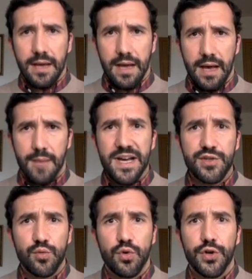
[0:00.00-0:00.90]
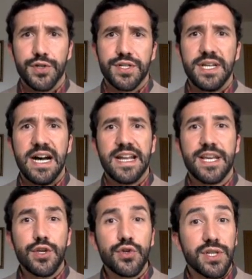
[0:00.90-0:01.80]
a password and a
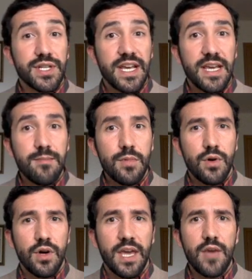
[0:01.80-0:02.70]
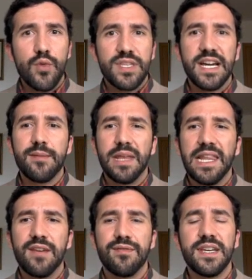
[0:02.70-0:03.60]
username, okay, which I
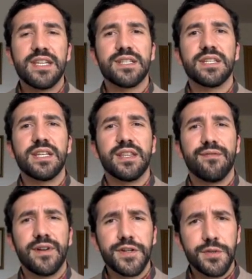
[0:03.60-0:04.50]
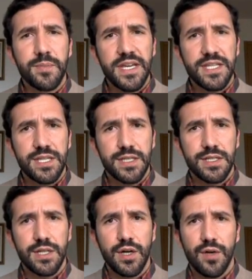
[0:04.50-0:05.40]
believe is in the first
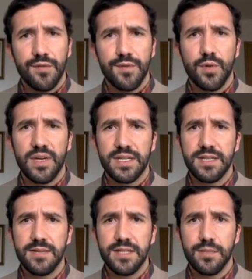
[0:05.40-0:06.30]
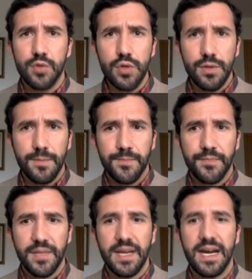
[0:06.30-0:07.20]
pages of your activity book,
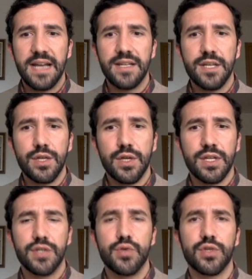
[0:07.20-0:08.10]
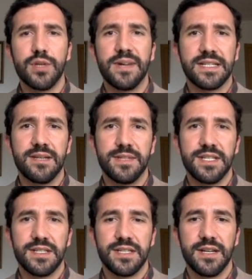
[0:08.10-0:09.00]
and you can do some
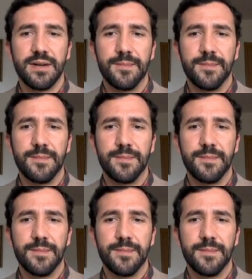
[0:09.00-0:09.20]
activities there.